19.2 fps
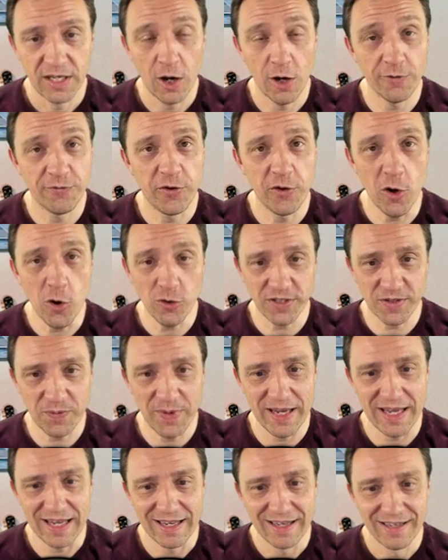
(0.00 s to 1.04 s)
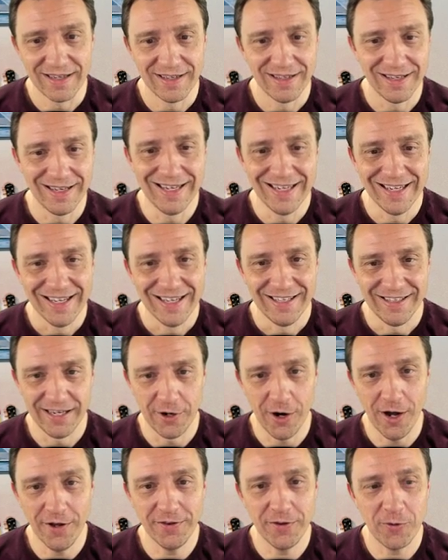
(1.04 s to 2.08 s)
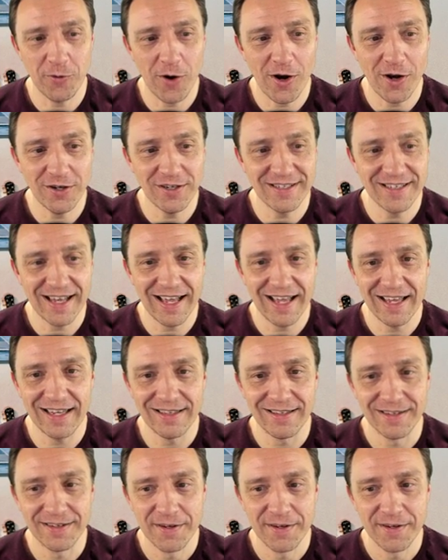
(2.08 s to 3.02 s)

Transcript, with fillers: Confused me! You're on the wrong side.